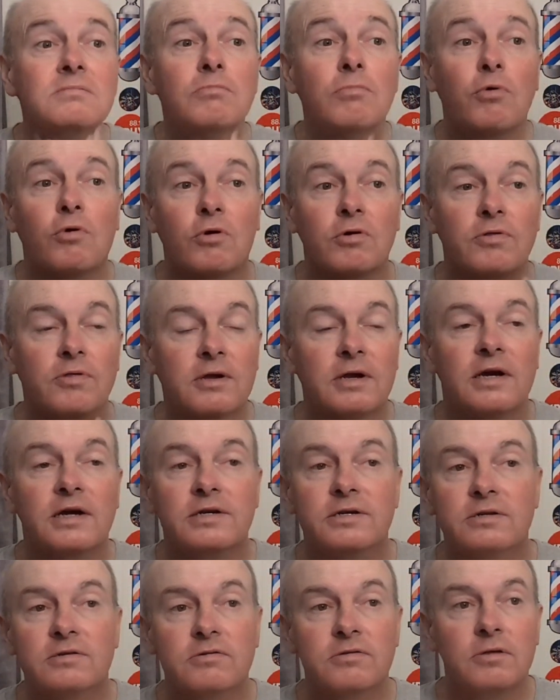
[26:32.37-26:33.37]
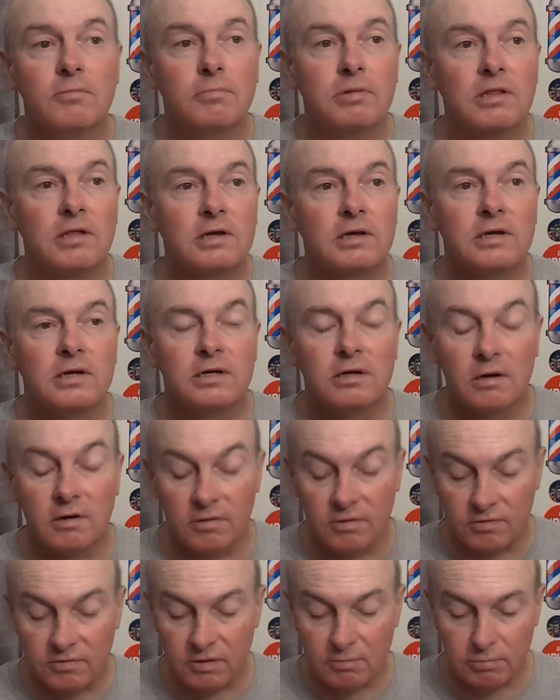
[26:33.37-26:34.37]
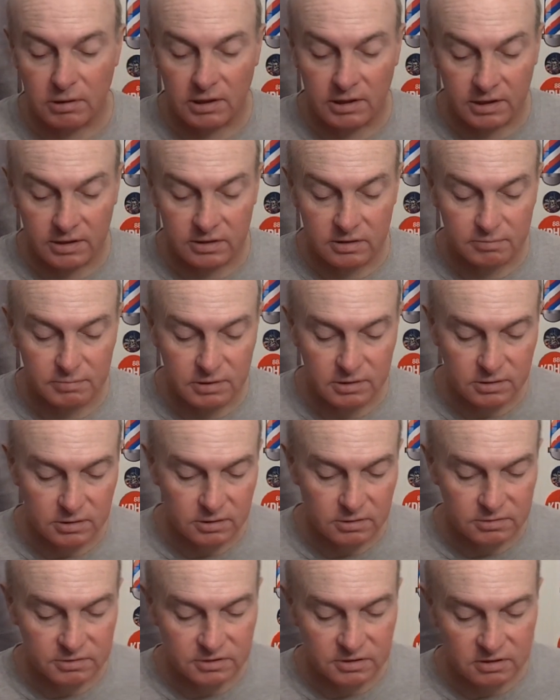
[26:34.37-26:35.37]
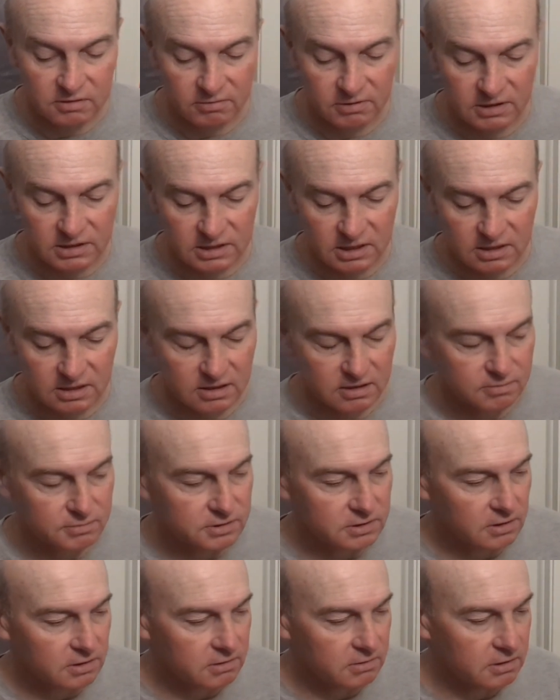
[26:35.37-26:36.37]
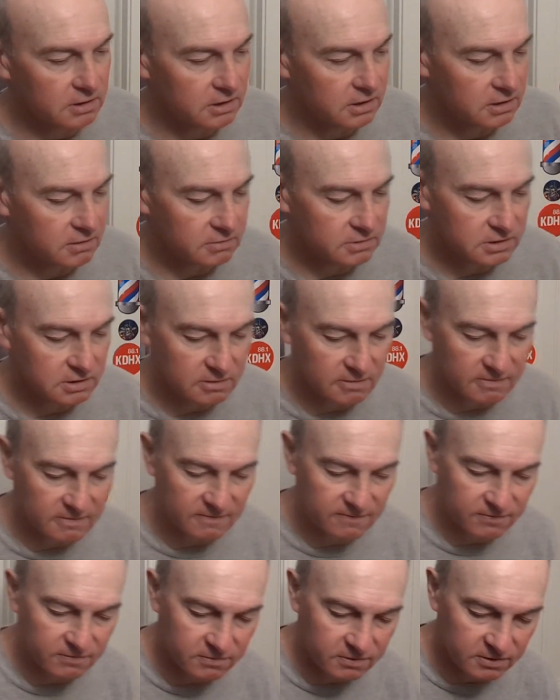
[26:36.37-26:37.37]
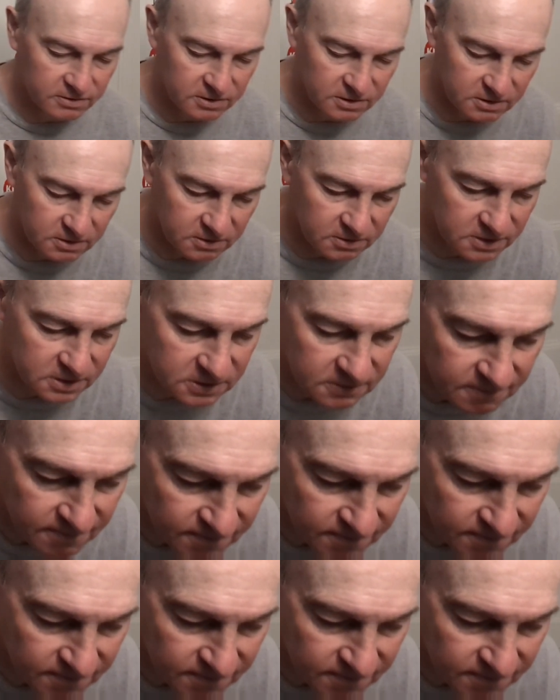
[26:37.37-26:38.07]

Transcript: more than I do the blade, although the blade had been used 3 times already. It was on its 4th use.